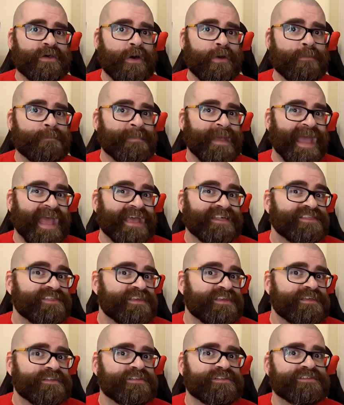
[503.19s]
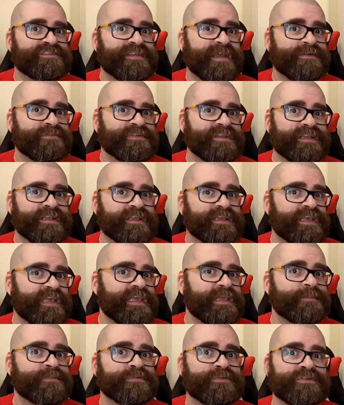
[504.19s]
Opethian sounding
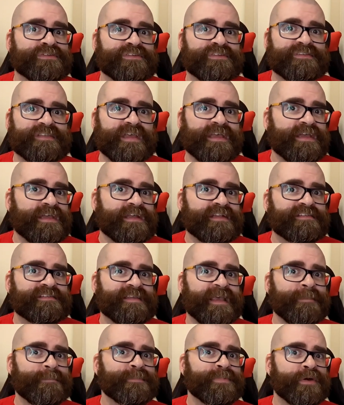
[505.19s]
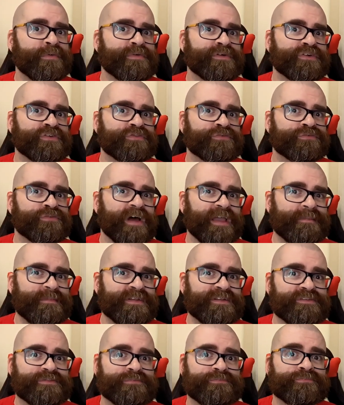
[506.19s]
keyboards as the tempo and
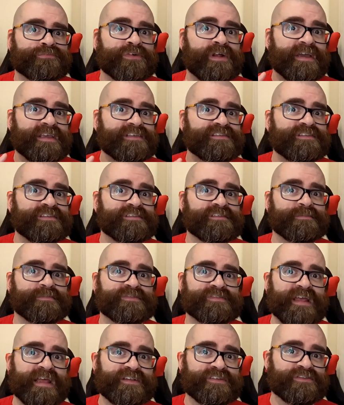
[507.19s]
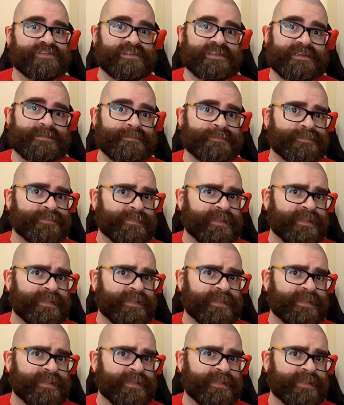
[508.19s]
griminess rises substantially.